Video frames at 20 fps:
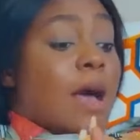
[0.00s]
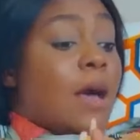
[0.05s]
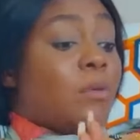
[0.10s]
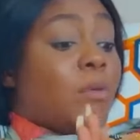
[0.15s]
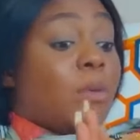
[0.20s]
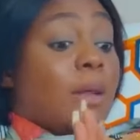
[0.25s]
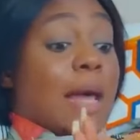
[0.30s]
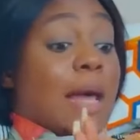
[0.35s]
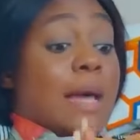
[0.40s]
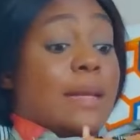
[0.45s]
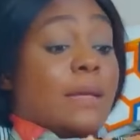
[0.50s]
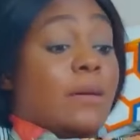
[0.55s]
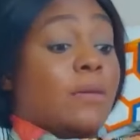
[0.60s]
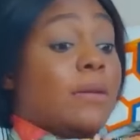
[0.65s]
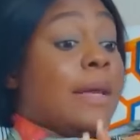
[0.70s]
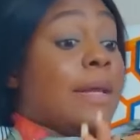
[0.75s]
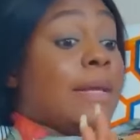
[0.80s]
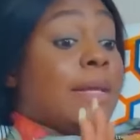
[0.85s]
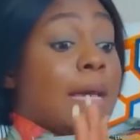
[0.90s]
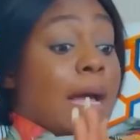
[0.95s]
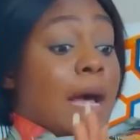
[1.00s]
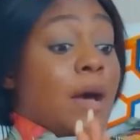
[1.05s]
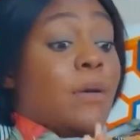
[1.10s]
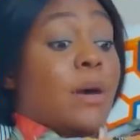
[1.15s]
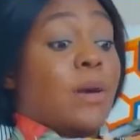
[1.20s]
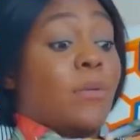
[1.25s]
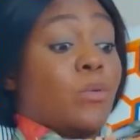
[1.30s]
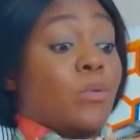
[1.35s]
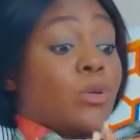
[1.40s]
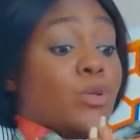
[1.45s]
I will lie down
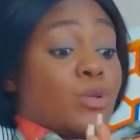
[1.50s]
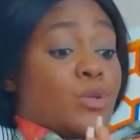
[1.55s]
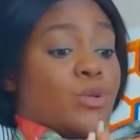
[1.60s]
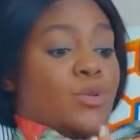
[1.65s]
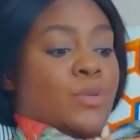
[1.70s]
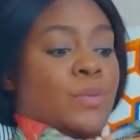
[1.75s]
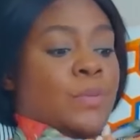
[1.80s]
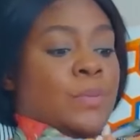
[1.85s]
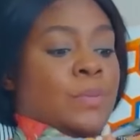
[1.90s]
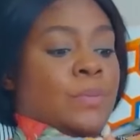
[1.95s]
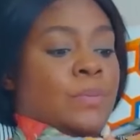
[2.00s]
anyhow I want to.